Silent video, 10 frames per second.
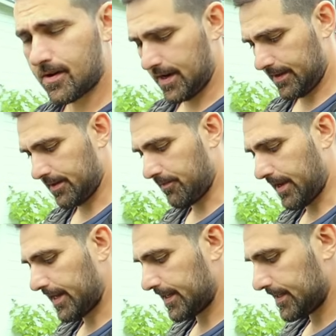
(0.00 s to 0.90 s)
All right, the
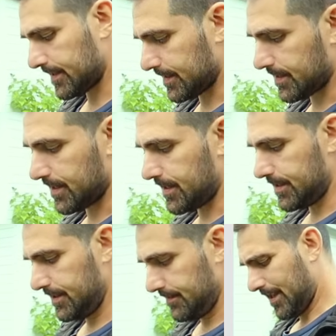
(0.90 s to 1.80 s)
planning is
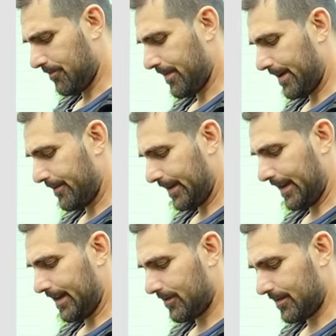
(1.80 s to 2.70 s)
done.
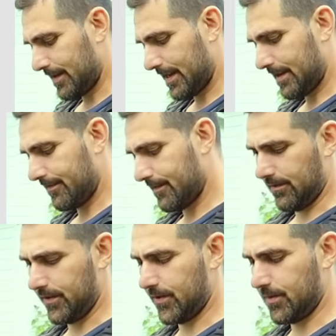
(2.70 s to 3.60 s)
Apparently I don't have
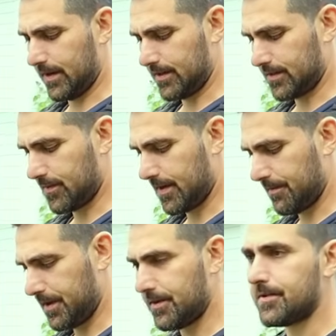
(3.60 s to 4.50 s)
over 200 square
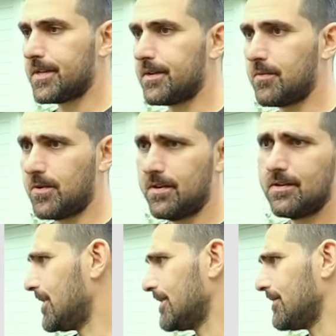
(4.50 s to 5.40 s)
meters anymore
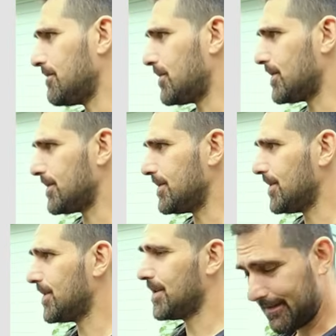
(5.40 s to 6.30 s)
because of the
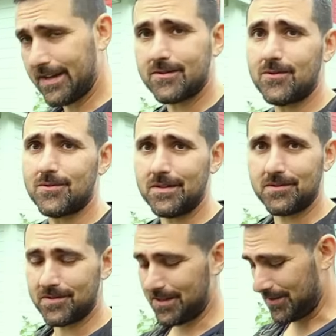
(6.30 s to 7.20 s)
borders. That's also
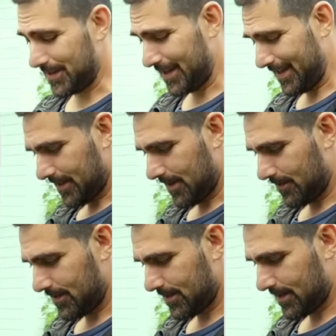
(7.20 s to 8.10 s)
interesting to see. So now
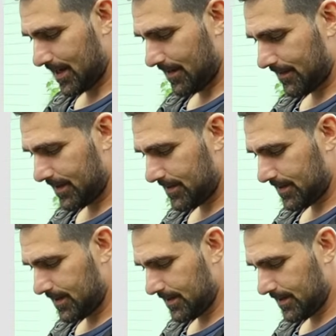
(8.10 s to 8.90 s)
we just save this.